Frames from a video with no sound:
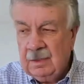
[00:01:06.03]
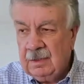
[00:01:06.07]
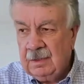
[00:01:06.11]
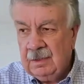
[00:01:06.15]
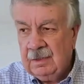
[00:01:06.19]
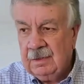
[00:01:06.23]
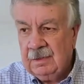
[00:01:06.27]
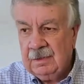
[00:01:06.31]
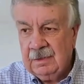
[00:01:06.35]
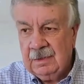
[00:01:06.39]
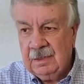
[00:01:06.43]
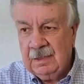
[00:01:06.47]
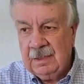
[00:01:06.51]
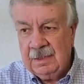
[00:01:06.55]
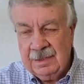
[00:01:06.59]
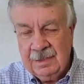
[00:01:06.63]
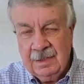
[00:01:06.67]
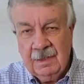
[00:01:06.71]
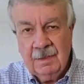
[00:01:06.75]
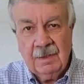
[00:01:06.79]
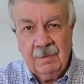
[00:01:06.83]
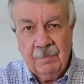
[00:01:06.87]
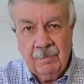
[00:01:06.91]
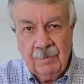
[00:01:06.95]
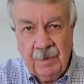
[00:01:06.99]
and
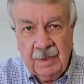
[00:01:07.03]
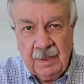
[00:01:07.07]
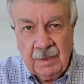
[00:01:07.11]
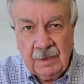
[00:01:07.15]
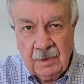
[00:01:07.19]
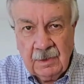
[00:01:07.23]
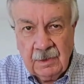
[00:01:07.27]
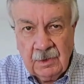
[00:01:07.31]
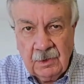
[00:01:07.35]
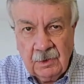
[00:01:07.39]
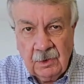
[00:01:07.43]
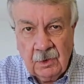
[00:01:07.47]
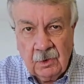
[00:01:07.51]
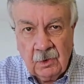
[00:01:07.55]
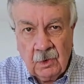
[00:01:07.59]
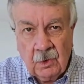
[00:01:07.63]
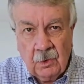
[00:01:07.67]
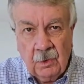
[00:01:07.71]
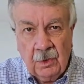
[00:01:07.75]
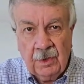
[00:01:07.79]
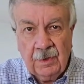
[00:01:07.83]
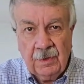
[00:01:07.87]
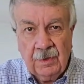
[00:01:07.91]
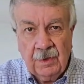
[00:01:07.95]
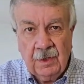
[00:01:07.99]
bit not
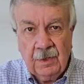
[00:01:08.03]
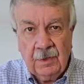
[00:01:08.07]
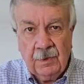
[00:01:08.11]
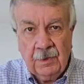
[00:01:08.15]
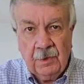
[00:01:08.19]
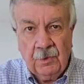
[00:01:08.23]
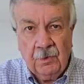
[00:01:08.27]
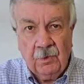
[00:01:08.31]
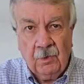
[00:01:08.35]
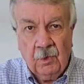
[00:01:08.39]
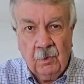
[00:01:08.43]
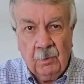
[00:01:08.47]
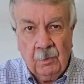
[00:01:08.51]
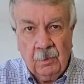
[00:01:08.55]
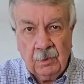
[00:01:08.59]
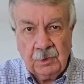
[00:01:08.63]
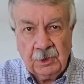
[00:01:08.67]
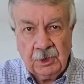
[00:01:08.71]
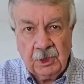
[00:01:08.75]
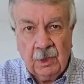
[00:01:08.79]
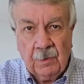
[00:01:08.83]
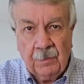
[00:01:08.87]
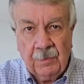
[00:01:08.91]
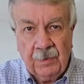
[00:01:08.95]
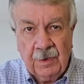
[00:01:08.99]
quite the normal
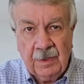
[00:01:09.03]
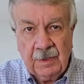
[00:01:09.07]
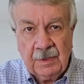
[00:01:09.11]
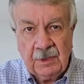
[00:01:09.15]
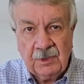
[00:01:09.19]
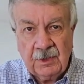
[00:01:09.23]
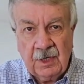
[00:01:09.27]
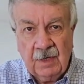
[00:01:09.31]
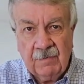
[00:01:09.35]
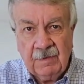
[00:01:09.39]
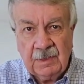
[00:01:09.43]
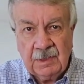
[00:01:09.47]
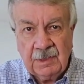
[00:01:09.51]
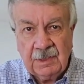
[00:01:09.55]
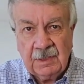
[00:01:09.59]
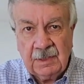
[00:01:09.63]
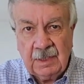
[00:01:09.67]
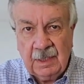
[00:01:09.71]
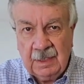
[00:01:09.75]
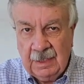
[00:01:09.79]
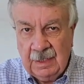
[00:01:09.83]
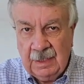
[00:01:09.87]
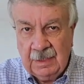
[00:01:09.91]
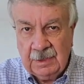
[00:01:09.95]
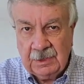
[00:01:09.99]
job that Travis
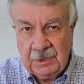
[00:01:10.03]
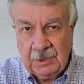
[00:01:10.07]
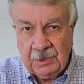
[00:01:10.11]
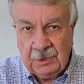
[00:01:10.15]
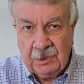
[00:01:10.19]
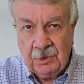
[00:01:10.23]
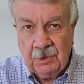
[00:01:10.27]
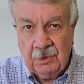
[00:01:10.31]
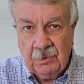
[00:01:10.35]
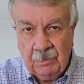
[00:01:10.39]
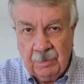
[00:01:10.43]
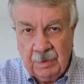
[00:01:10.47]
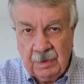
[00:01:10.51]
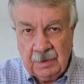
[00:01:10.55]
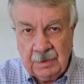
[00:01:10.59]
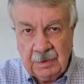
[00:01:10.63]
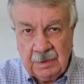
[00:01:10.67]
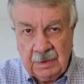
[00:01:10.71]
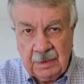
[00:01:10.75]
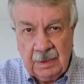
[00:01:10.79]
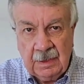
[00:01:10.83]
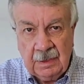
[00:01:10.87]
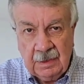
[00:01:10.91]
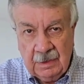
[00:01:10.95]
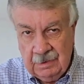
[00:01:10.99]
has to do,
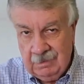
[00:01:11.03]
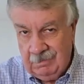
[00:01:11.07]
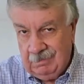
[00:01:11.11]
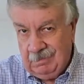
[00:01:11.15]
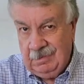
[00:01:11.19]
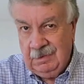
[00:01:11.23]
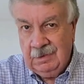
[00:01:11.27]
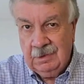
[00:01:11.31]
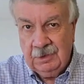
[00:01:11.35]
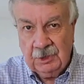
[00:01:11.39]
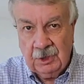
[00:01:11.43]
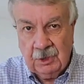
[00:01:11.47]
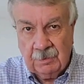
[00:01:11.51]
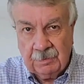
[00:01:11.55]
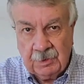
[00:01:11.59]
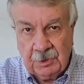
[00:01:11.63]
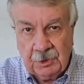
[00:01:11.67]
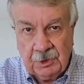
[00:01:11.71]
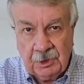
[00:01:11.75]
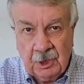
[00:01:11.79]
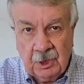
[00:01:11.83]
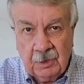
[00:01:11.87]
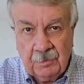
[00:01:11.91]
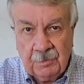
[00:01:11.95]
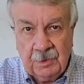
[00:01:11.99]
but job's a
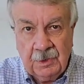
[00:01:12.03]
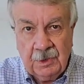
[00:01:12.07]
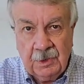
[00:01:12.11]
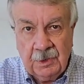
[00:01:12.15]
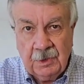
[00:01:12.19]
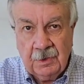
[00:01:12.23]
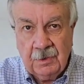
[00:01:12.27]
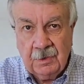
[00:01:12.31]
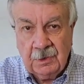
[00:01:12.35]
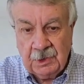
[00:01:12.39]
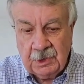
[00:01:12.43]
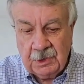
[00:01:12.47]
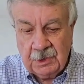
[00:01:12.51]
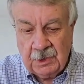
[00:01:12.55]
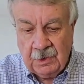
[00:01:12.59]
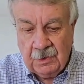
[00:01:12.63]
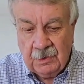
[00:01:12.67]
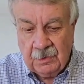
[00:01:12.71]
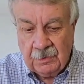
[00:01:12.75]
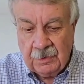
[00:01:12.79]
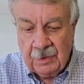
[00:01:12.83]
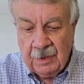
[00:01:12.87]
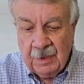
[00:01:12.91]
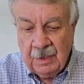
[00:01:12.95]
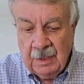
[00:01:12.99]
job and you do as you're
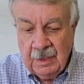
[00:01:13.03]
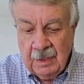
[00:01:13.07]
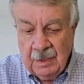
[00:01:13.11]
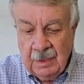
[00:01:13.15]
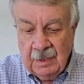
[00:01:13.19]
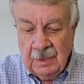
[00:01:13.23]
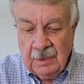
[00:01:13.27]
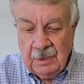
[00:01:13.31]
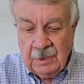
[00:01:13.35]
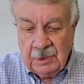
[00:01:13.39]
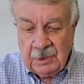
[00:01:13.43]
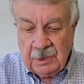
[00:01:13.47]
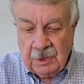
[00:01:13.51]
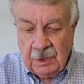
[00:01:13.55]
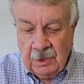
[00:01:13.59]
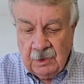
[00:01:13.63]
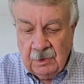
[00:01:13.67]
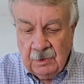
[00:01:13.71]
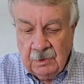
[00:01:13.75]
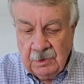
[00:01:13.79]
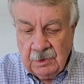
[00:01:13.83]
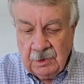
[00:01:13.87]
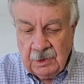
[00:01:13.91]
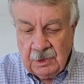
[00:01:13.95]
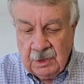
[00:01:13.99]
told.
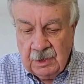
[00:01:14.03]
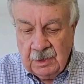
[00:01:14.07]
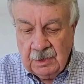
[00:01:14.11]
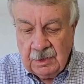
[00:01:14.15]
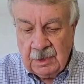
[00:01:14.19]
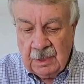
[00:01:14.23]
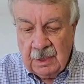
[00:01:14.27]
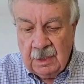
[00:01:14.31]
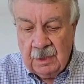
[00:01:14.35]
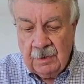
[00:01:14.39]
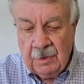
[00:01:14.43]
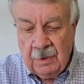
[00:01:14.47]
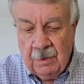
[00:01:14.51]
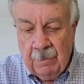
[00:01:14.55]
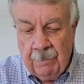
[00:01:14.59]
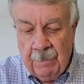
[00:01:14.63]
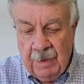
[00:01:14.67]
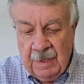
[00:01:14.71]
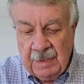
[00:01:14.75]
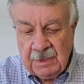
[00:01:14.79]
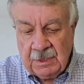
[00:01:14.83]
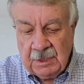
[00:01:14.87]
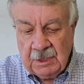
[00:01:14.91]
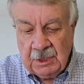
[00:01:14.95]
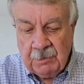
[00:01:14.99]
So turns out that
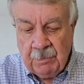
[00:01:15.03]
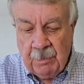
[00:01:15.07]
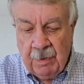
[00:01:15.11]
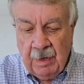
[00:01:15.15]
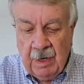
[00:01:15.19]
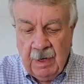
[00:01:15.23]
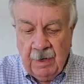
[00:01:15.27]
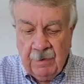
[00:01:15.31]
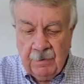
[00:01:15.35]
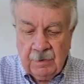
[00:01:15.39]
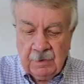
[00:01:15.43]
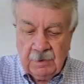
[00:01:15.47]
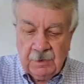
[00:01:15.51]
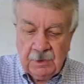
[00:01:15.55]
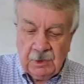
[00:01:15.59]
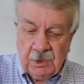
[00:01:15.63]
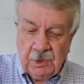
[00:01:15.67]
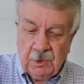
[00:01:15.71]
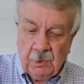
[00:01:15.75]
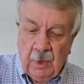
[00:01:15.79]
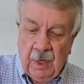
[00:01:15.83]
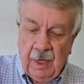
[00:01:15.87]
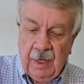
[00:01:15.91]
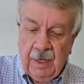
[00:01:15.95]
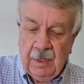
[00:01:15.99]
Betsy's parents,
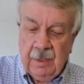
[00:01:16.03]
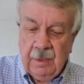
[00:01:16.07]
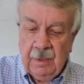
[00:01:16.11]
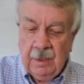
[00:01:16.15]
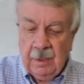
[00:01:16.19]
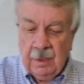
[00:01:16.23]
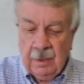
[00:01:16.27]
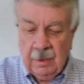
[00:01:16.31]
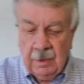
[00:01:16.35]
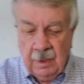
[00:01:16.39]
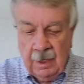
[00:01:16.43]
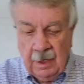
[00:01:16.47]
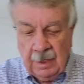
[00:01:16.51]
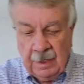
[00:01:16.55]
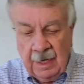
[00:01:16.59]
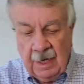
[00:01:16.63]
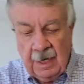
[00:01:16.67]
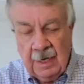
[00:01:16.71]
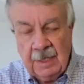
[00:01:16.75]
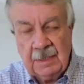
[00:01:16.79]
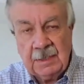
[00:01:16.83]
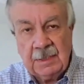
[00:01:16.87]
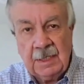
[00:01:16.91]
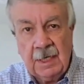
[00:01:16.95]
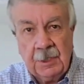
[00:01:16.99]
Dwayne and
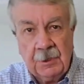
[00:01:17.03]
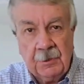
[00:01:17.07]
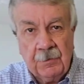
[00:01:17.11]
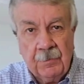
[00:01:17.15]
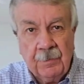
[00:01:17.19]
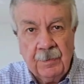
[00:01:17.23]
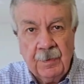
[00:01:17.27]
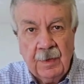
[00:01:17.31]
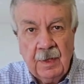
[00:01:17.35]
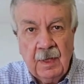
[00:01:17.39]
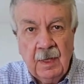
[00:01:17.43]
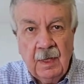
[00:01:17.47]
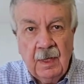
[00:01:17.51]
Alice Adam,